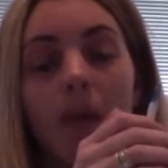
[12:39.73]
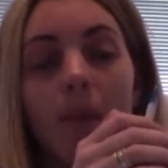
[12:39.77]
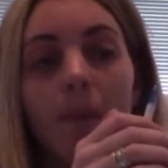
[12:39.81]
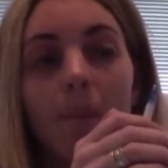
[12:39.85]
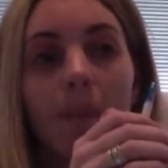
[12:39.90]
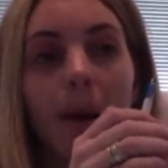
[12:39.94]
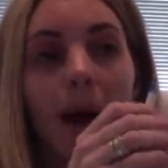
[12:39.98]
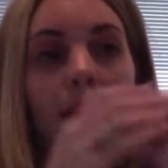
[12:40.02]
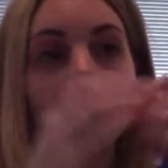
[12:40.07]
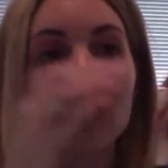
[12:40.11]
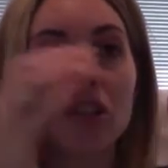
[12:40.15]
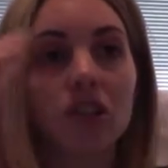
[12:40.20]

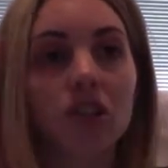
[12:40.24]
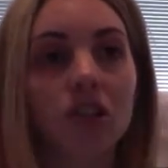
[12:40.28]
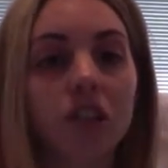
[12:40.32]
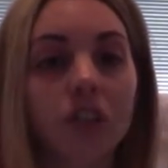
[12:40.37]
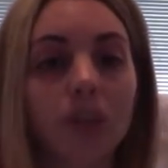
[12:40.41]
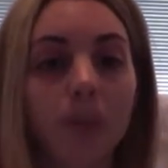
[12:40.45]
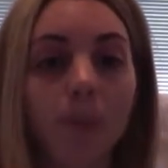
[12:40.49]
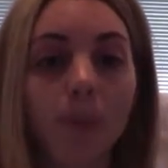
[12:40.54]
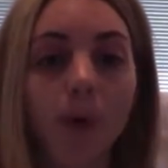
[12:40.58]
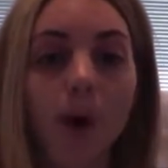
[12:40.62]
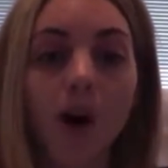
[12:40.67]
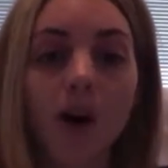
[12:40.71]
But it's just
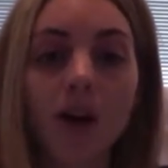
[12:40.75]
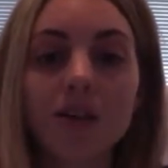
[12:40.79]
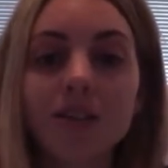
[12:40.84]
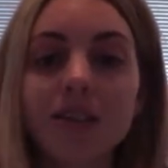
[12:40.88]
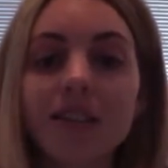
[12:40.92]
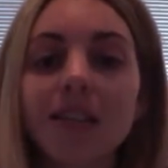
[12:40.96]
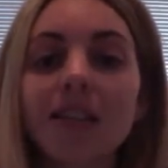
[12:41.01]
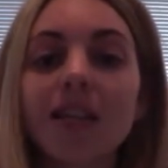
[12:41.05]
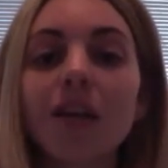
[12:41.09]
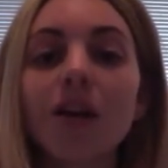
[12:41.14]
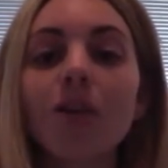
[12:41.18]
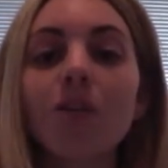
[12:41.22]
a
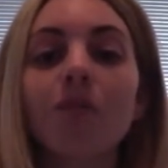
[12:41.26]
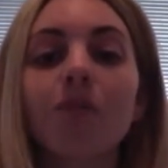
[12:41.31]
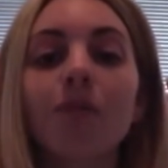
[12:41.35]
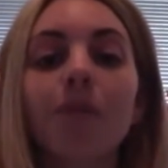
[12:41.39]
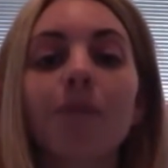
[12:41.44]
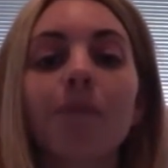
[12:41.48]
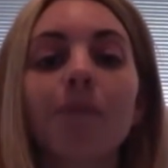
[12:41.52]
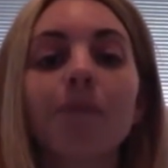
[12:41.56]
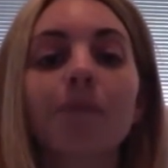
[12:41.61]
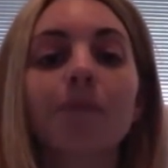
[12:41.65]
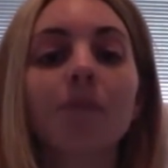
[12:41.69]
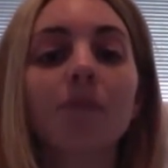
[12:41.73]
positive
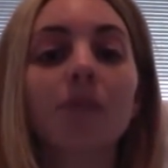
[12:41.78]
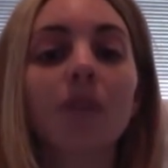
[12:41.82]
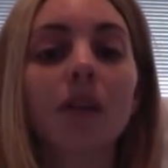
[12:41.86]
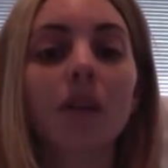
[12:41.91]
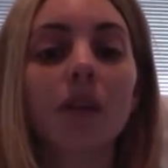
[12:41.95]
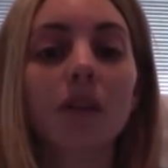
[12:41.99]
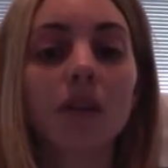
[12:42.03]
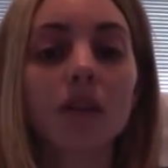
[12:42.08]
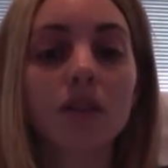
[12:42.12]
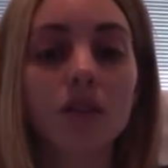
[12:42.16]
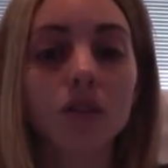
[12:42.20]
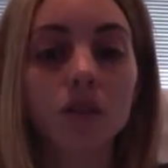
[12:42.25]

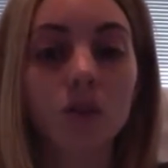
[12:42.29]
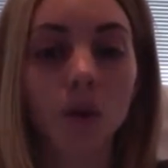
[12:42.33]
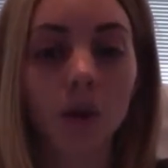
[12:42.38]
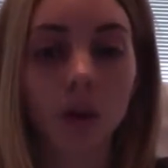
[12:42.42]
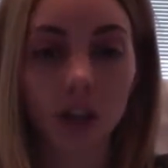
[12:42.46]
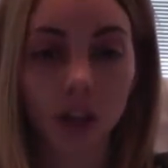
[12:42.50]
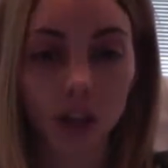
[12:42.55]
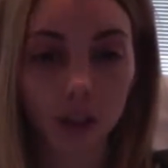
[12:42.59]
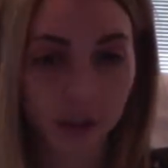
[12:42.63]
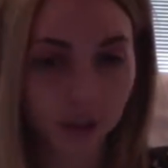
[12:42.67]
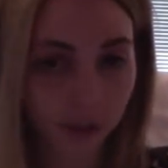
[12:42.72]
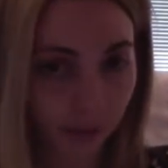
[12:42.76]
sort
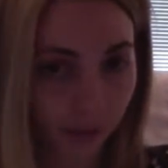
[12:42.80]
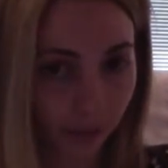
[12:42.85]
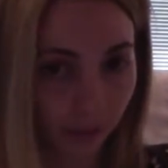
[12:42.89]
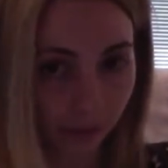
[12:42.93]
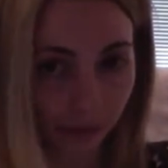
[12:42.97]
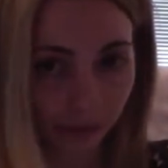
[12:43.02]
of